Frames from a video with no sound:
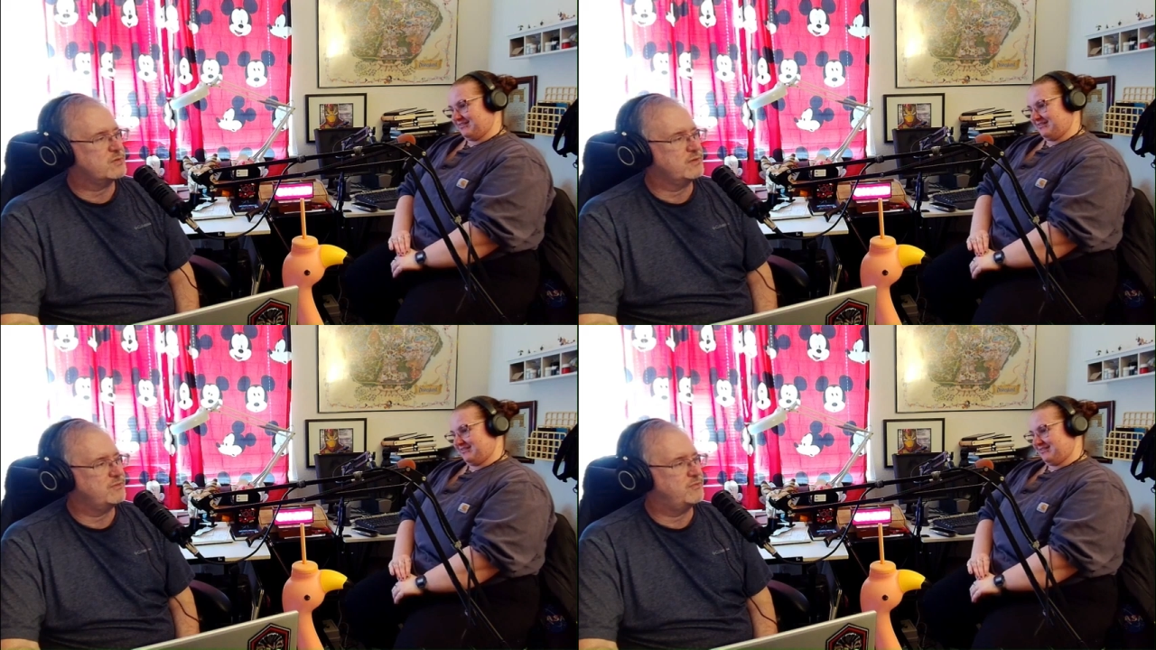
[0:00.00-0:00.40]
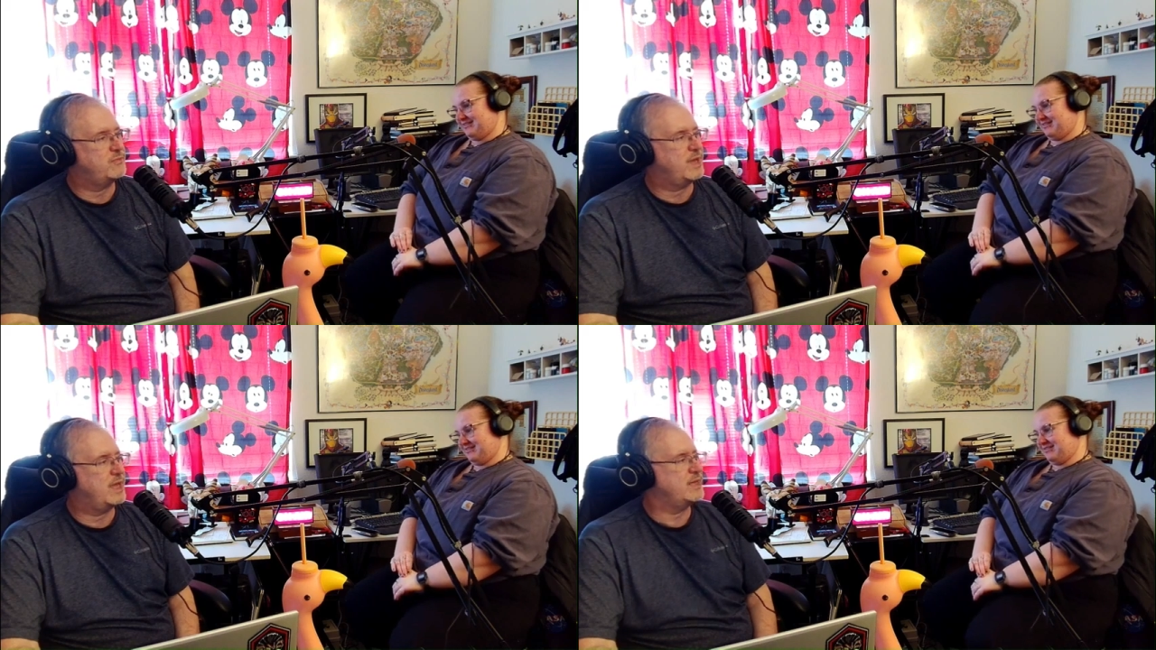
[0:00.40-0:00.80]
Speaker 1: of
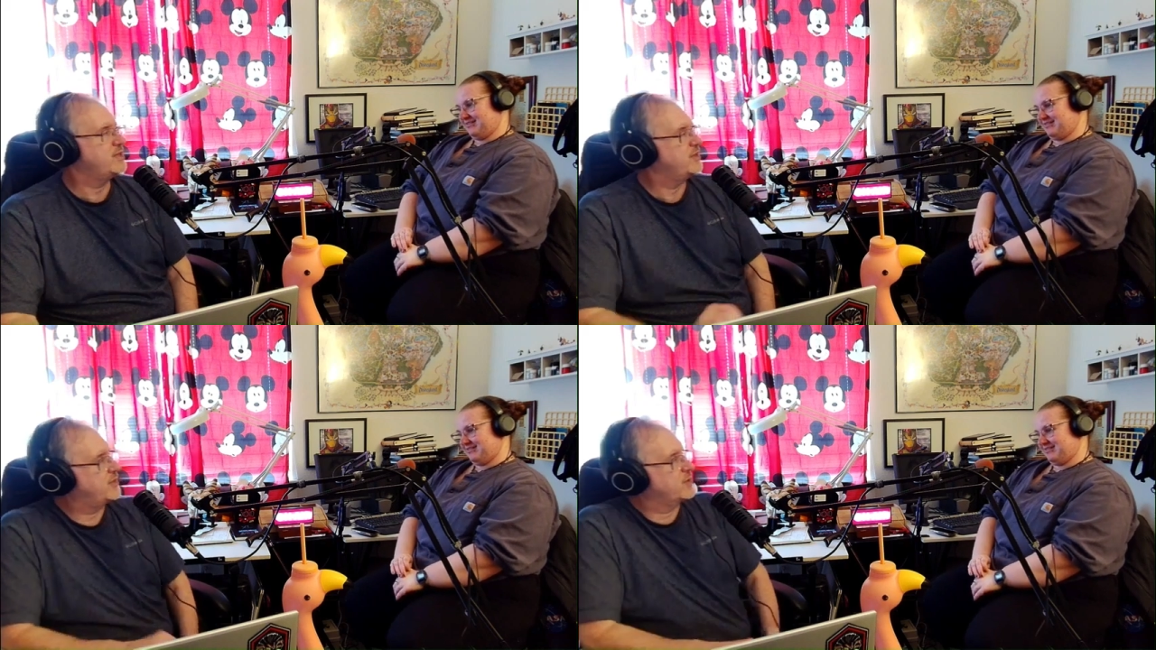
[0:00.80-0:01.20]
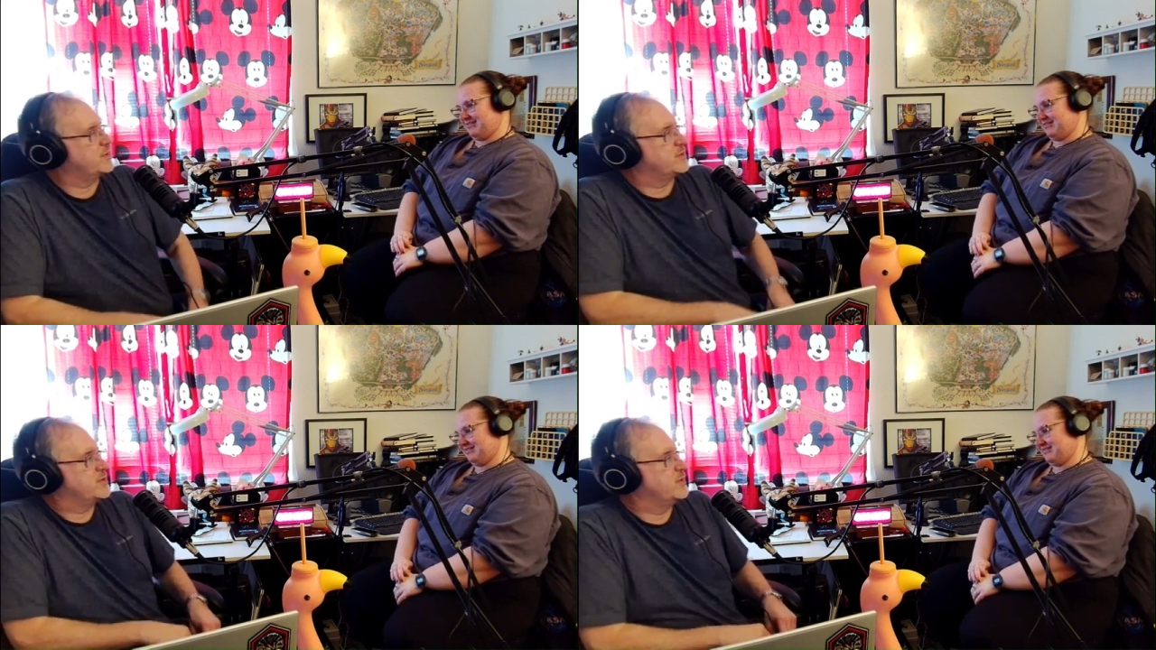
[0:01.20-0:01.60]
antithetical
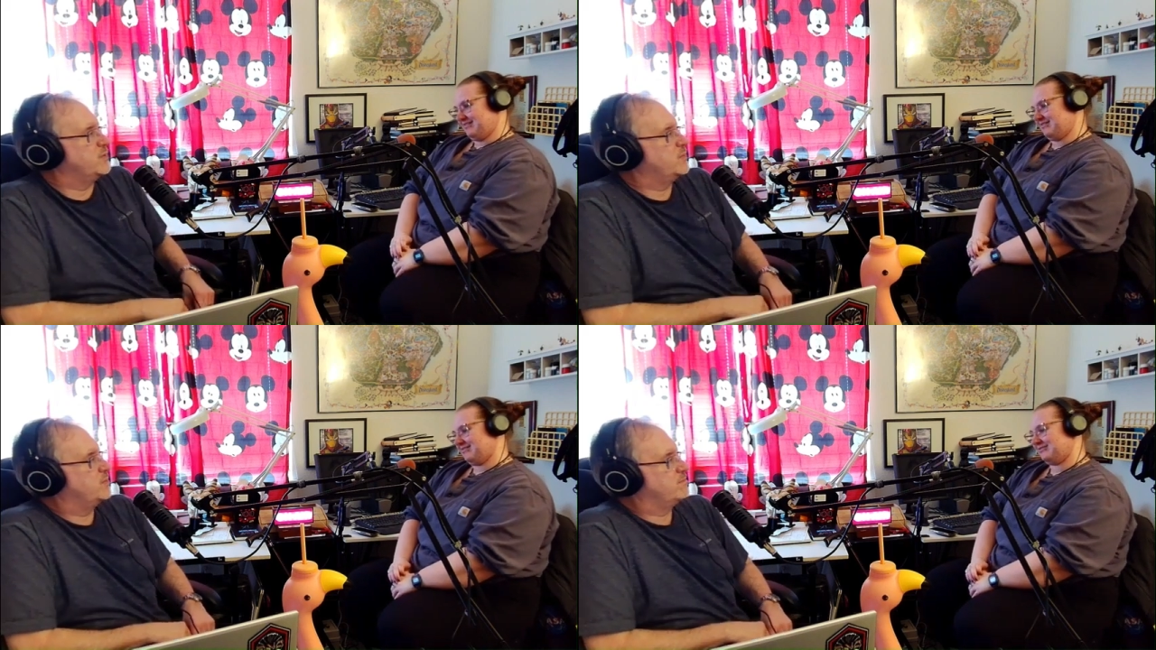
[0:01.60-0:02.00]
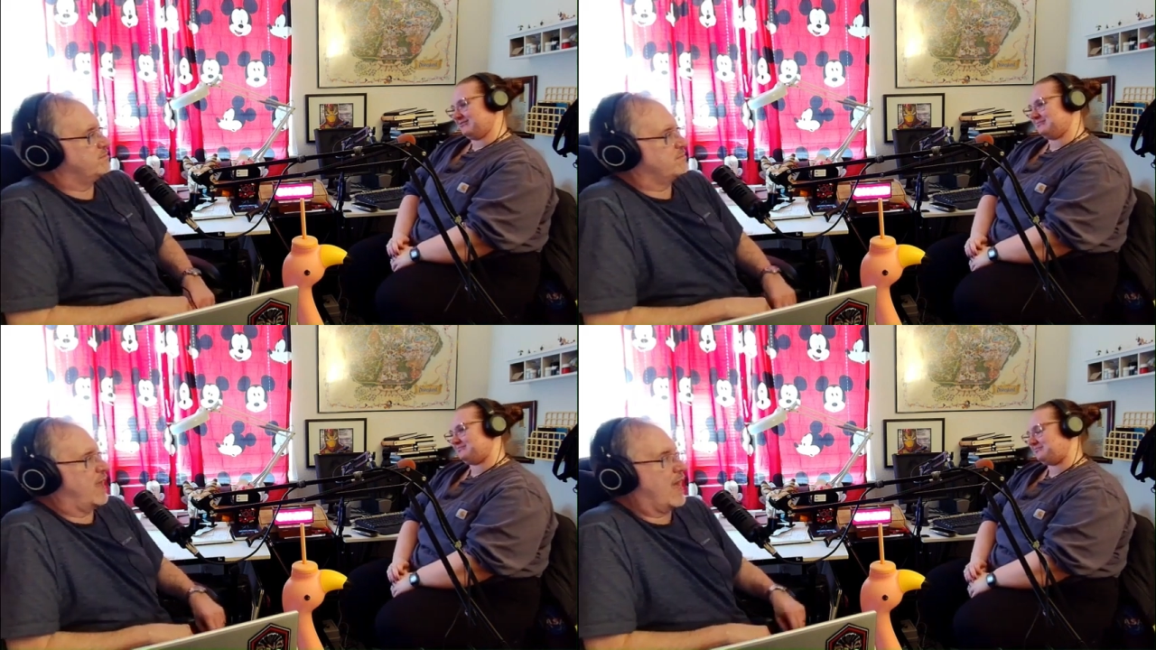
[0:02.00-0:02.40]
to
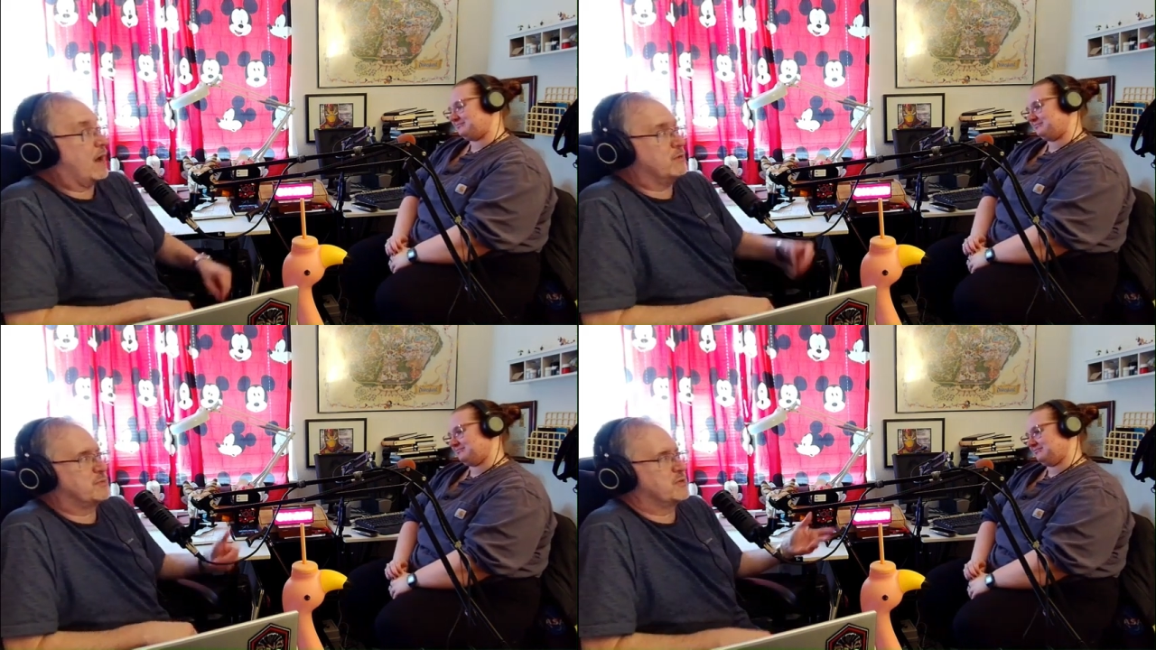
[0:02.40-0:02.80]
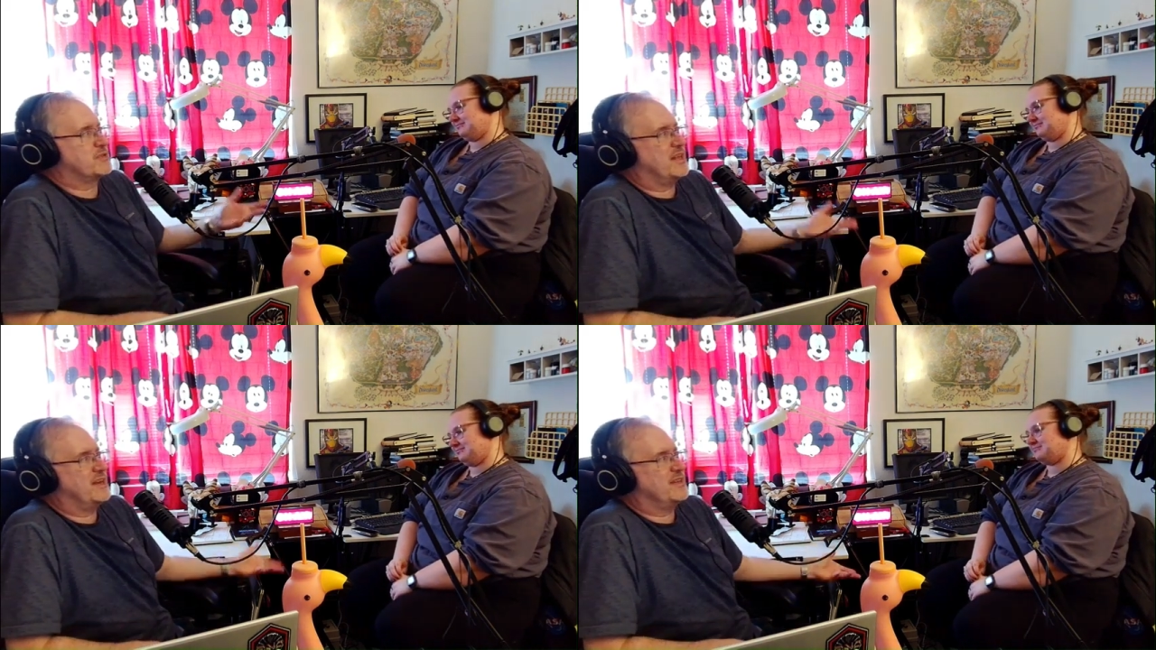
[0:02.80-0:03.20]
how it's
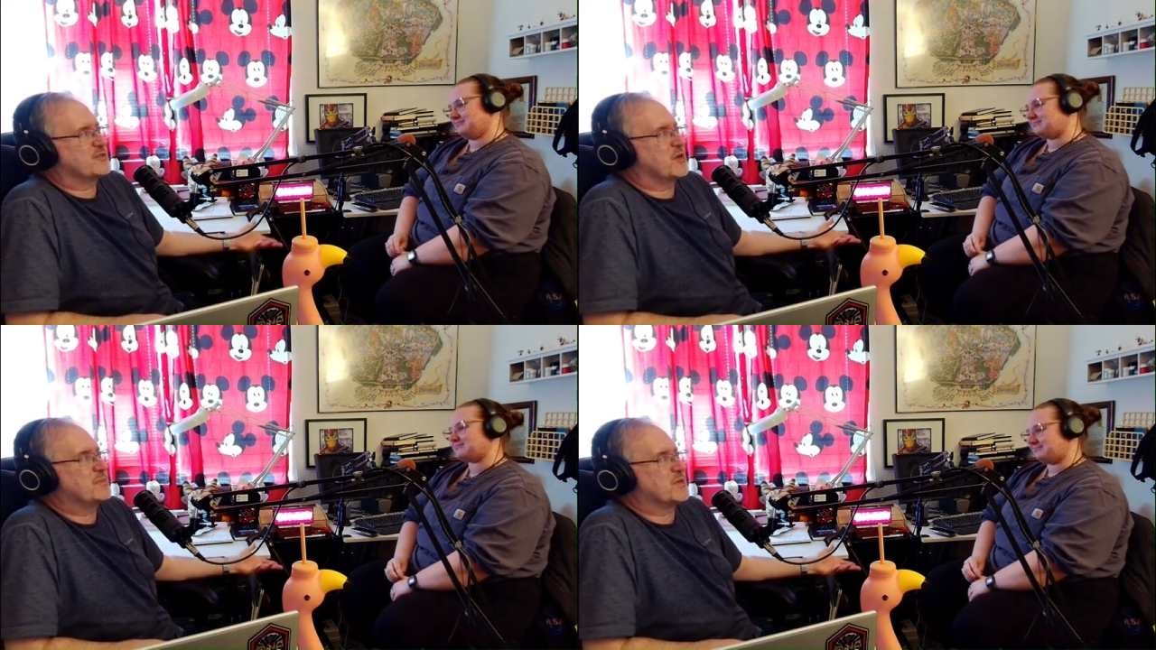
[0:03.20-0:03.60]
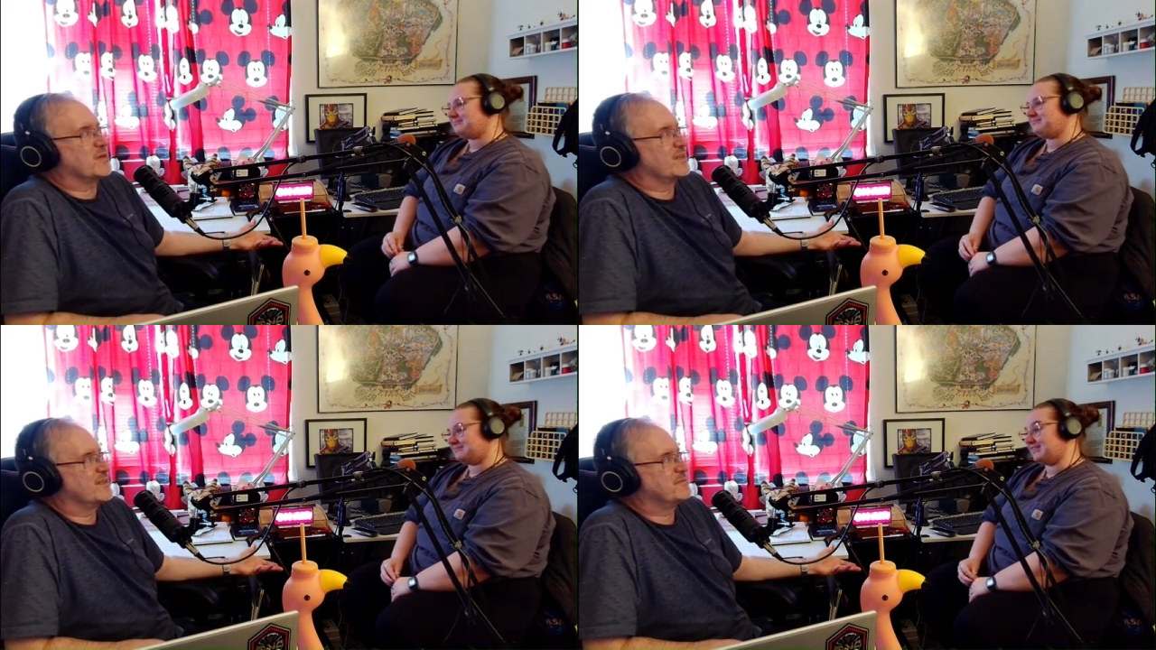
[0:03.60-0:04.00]
presented in scripture.
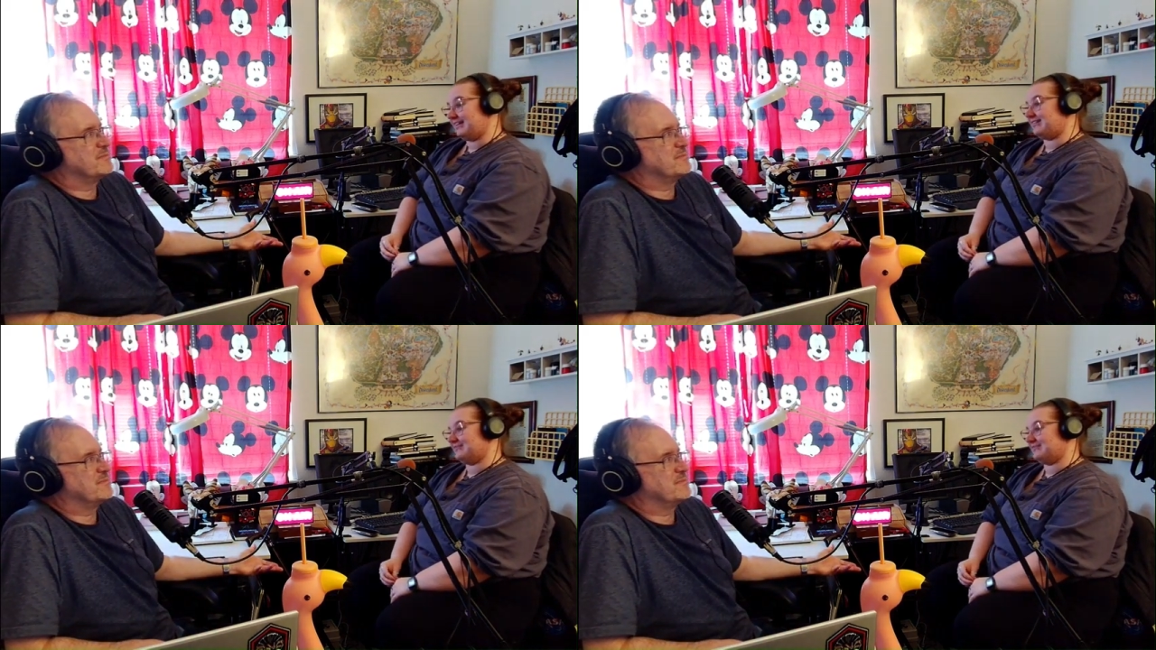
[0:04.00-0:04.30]
Yeah.